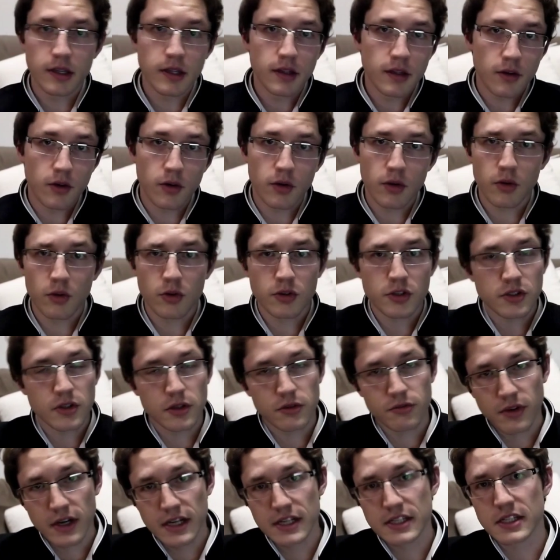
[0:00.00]
all sort
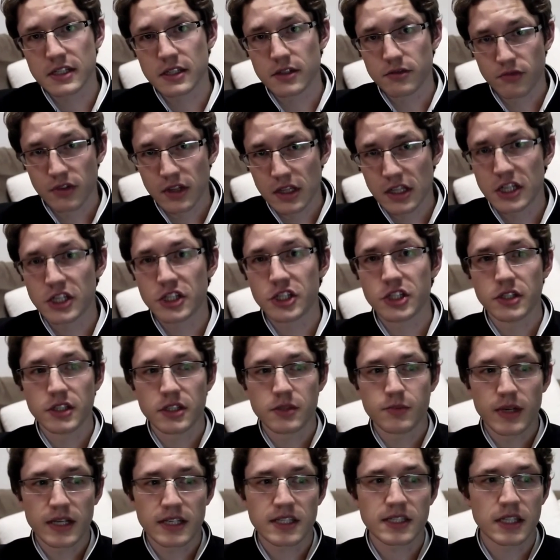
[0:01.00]
of races and
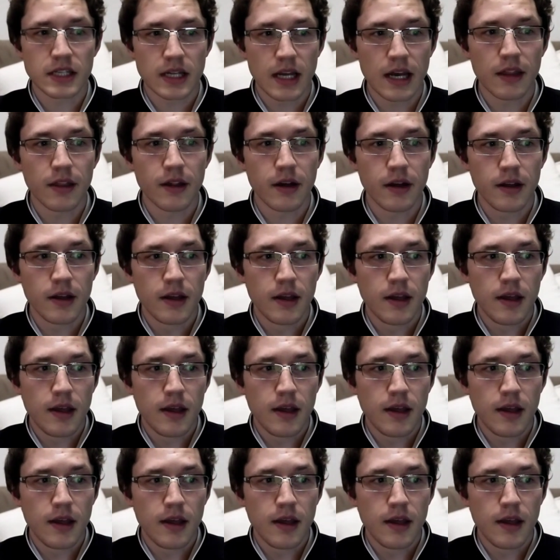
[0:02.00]
religions mixed together.